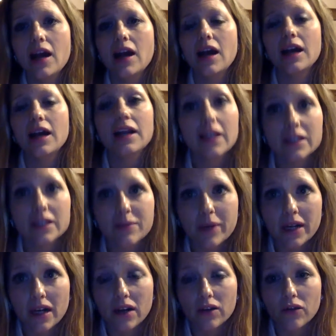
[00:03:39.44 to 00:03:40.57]
I can't spend
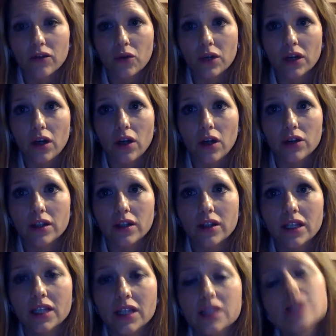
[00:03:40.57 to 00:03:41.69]
$140 on
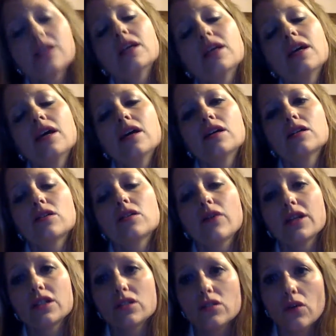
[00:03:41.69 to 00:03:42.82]
this. So I
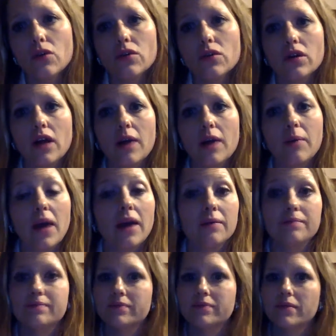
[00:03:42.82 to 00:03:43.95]
just told her,
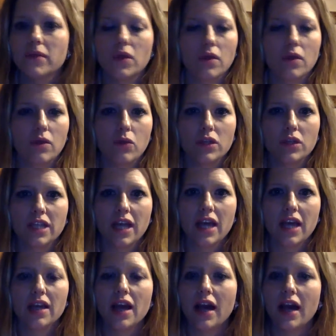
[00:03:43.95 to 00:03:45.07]
once
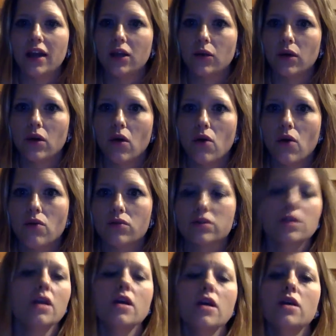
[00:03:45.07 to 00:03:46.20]
again, I knew her goals.
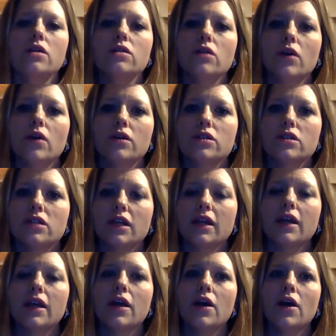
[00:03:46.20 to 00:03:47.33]
So I was just
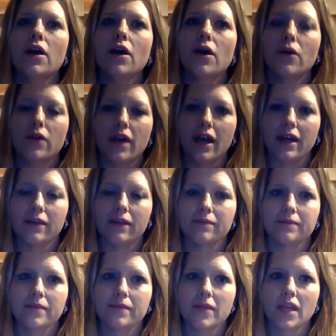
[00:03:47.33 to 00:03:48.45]
like, okay,
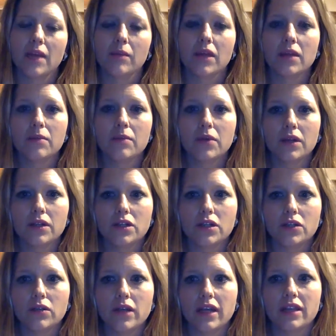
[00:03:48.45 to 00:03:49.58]
I'm going to put it to
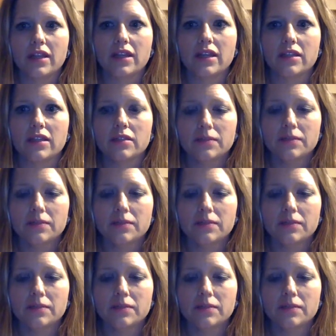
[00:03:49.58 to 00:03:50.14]
you like this.